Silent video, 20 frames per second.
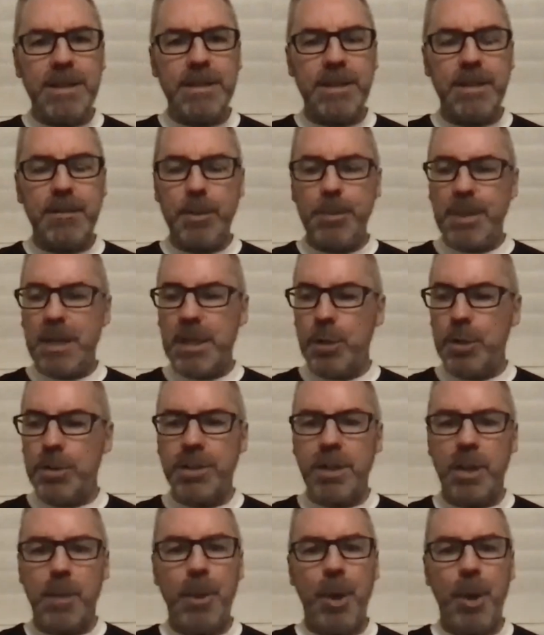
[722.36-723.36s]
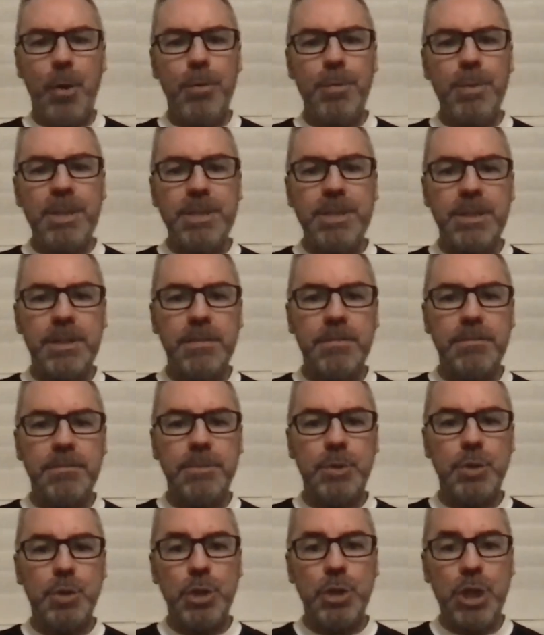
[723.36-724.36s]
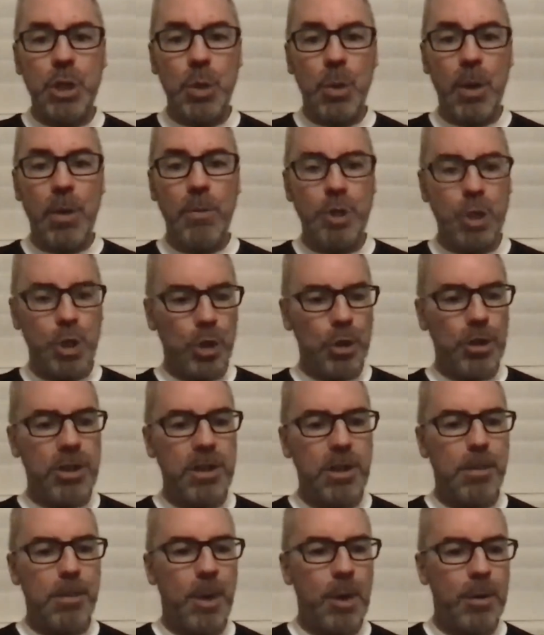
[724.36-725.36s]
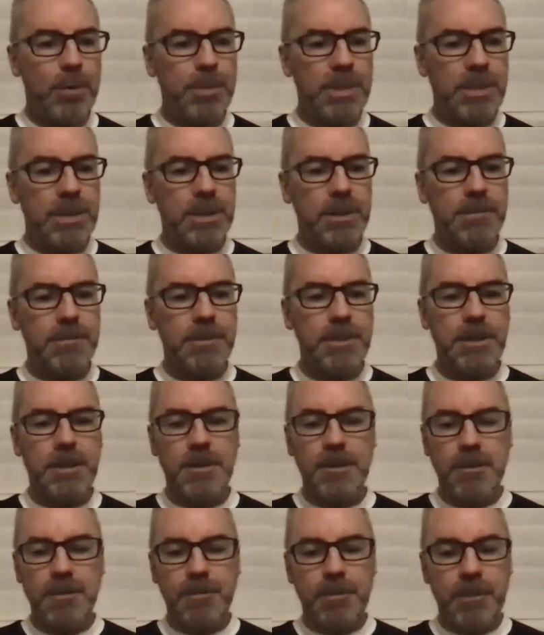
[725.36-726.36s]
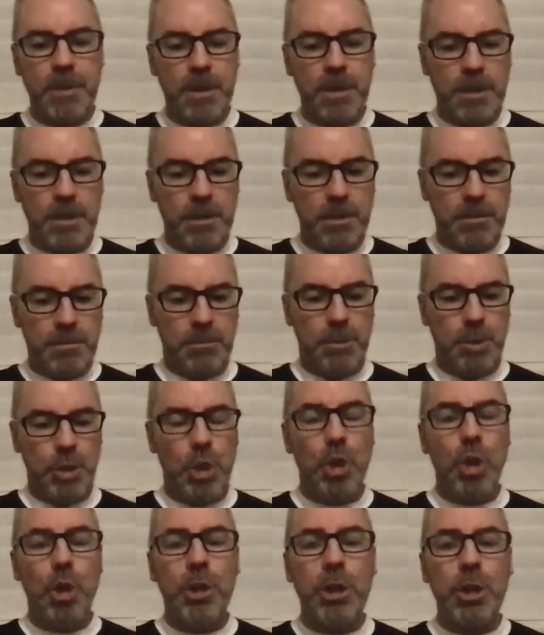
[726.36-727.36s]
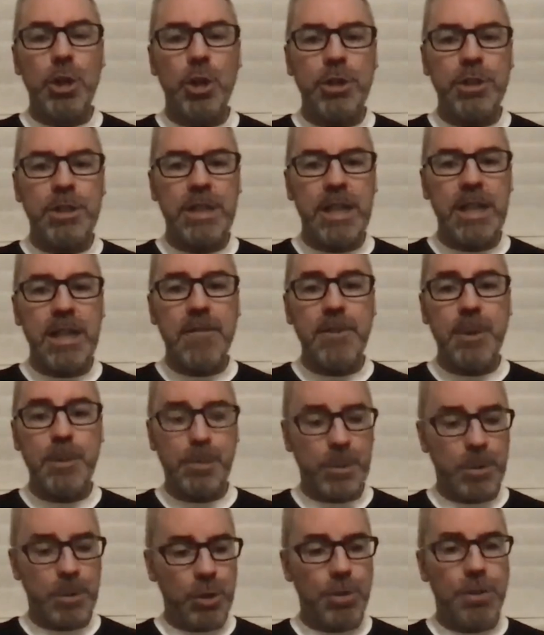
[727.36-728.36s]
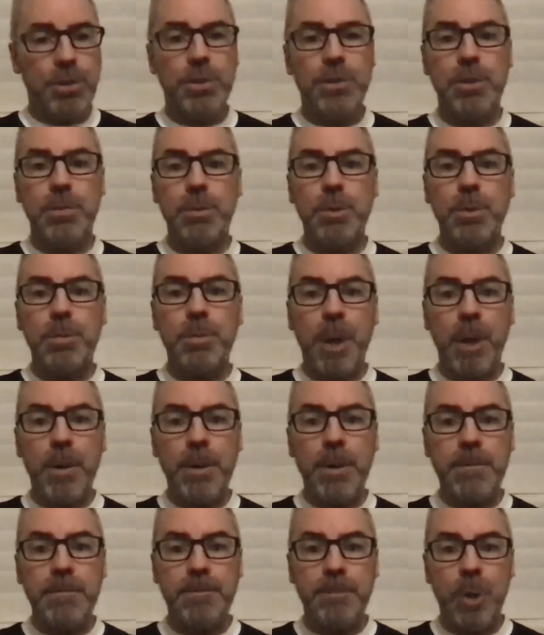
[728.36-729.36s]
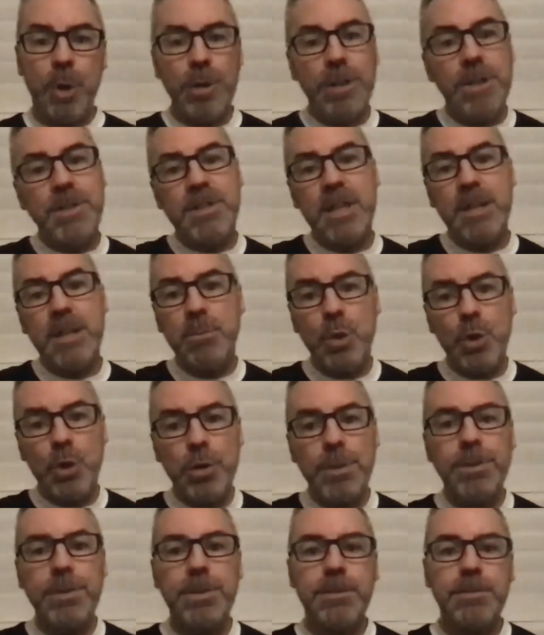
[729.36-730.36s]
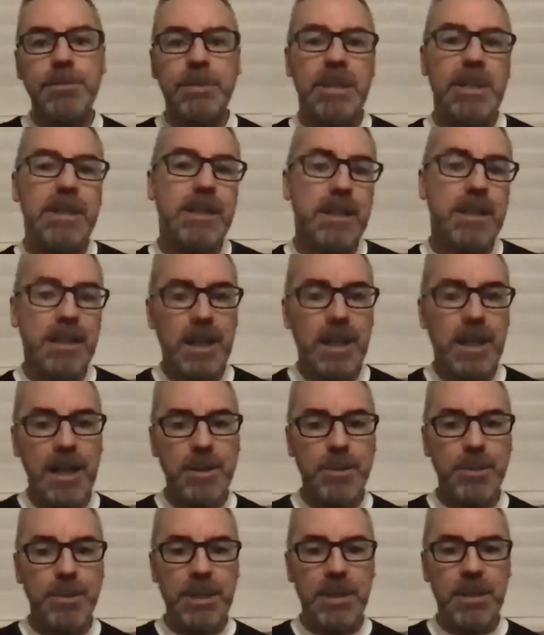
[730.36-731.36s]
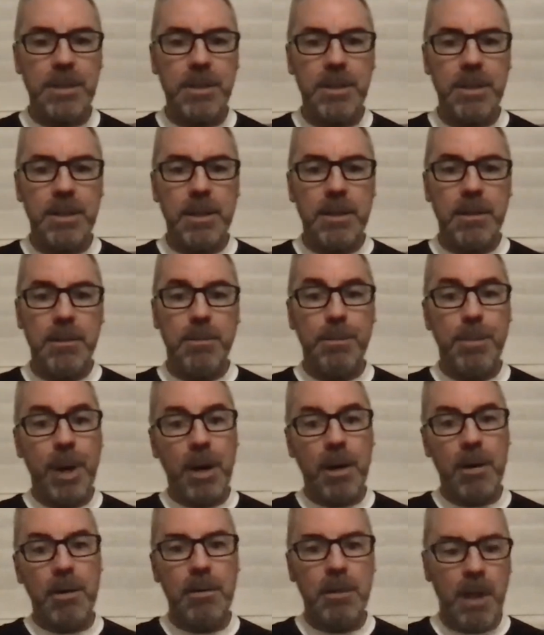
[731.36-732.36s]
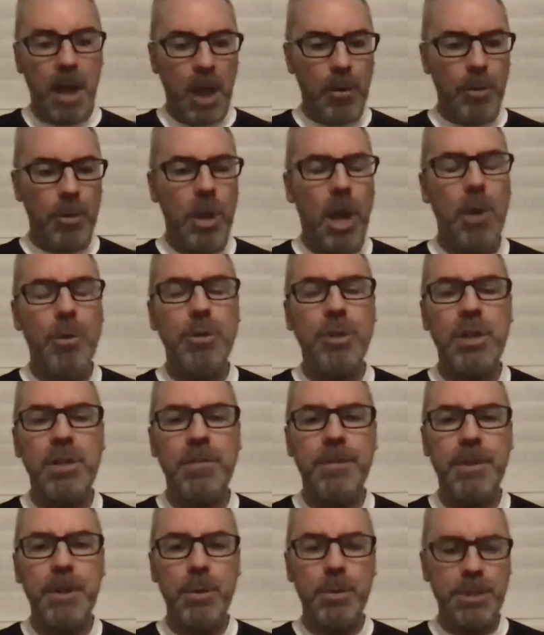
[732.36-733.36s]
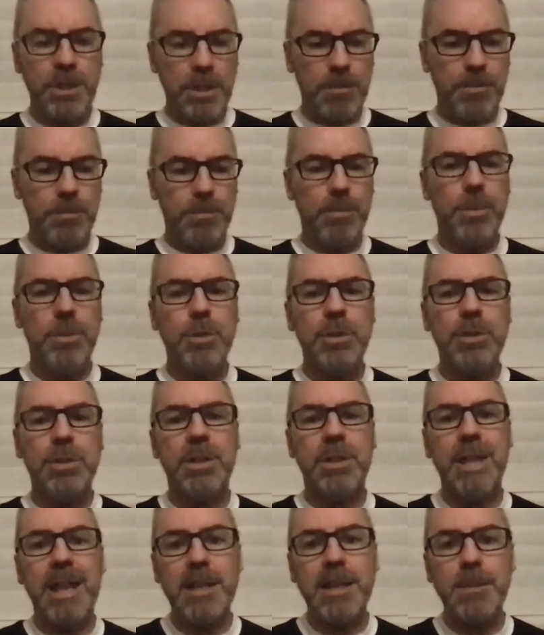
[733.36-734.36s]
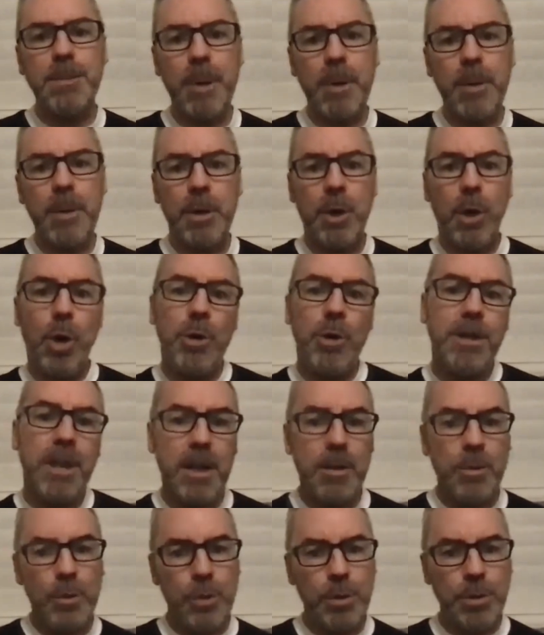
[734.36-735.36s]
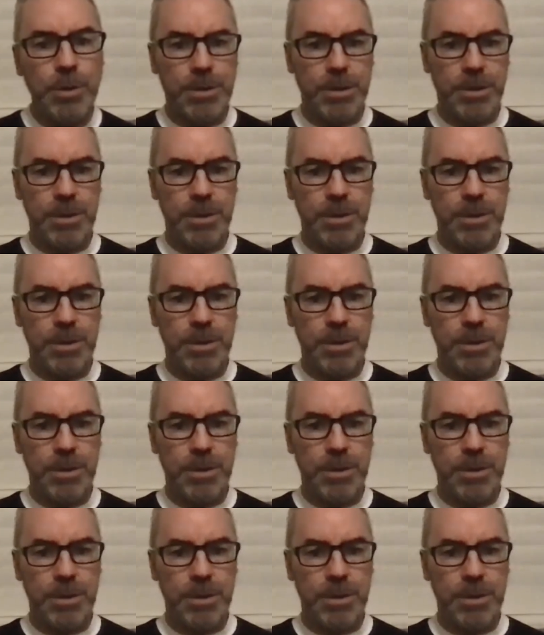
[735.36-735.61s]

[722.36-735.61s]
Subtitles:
everybody looks at a power meter. So you go out and you look at your power meter. You're on a good day if you're producing some good power on the same roads you did last week. But how do you feel when you're producing less power on that road?